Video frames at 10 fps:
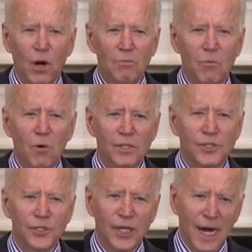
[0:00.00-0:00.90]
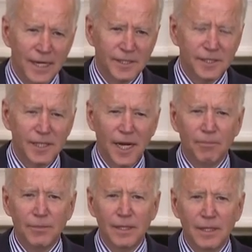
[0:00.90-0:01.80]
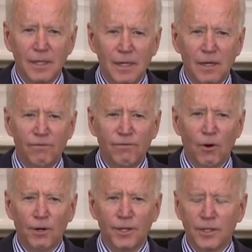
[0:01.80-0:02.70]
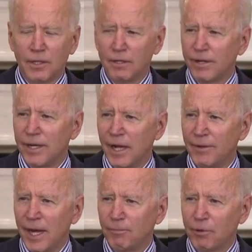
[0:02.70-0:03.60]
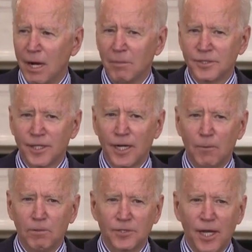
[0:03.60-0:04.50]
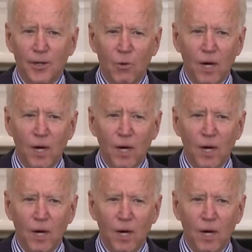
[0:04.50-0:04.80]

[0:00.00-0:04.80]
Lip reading: one more giant step forward in delivering on that promise that help was on the